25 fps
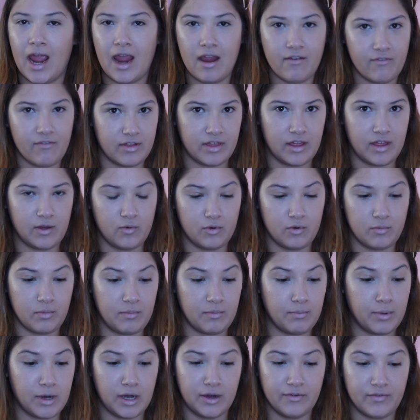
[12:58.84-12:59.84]
everything would
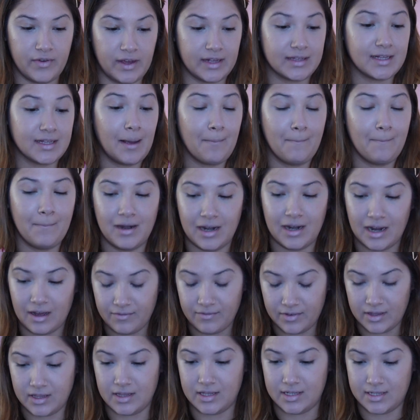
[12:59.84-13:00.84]
be perfect. I'm
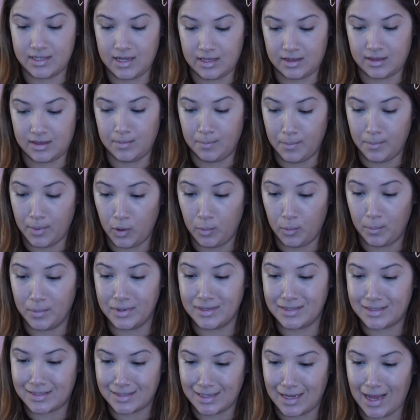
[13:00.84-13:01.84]
loving this at
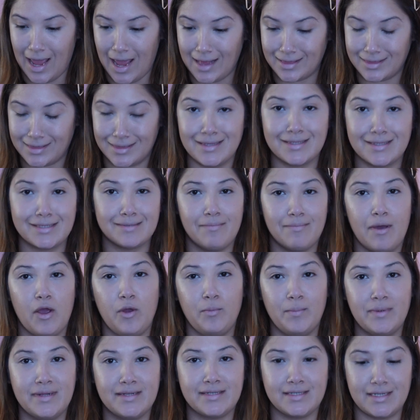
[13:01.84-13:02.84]
this
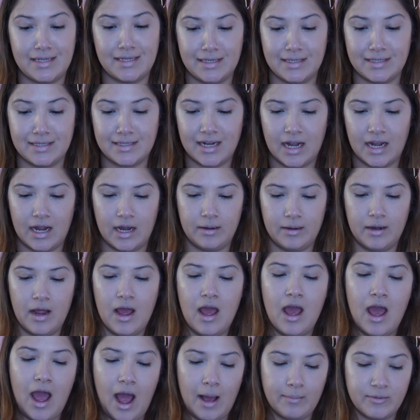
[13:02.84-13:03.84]
moment in time.
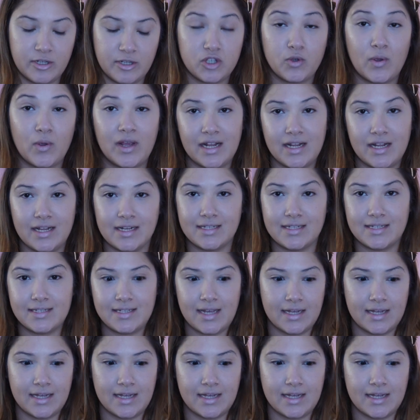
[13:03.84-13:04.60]
I'm just quickly going to